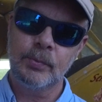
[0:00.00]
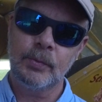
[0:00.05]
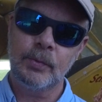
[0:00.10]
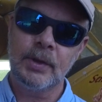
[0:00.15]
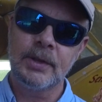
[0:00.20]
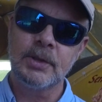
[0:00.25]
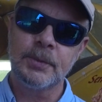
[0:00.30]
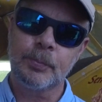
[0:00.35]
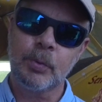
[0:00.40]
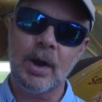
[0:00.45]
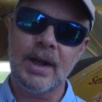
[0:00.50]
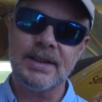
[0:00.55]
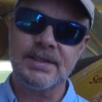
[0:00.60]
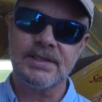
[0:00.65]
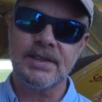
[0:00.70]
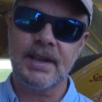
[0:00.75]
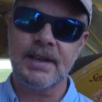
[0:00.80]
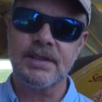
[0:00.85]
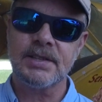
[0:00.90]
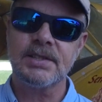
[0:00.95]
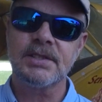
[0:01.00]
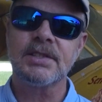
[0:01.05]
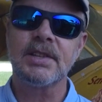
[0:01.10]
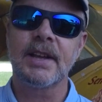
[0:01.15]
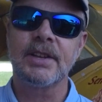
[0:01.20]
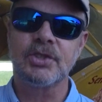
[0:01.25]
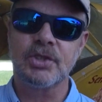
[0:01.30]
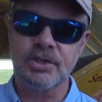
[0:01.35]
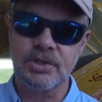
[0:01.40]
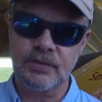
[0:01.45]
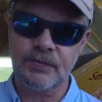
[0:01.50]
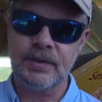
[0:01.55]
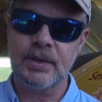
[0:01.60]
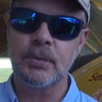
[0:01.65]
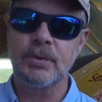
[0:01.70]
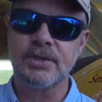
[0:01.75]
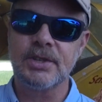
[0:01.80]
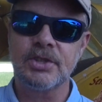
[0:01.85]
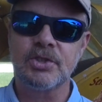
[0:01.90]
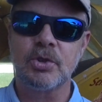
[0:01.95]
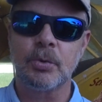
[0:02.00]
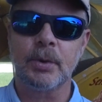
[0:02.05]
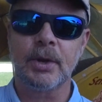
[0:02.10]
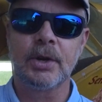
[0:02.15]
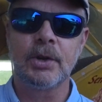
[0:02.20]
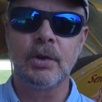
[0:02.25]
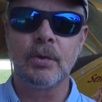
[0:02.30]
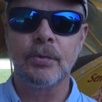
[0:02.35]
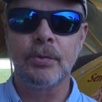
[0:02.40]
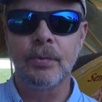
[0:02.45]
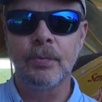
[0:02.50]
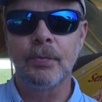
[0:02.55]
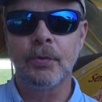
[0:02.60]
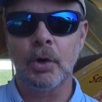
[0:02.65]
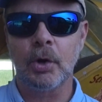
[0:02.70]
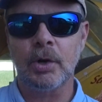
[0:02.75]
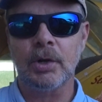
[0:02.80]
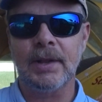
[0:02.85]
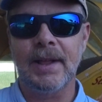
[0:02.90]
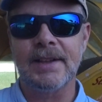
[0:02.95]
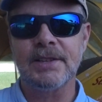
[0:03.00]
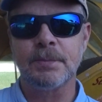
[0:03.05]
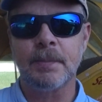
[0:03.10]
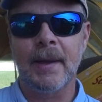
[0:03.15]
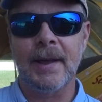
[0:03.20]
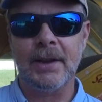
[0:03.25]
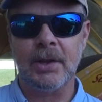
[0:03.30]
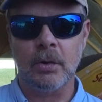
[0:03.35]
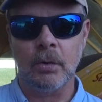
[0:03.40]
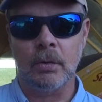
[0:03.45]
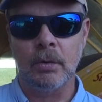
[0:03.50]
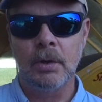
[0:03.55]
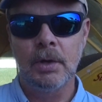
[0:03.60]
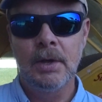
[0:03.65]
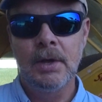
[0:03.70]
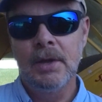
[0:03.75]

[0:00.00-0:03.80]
in the process, such as if he was issuing a new third-class medical.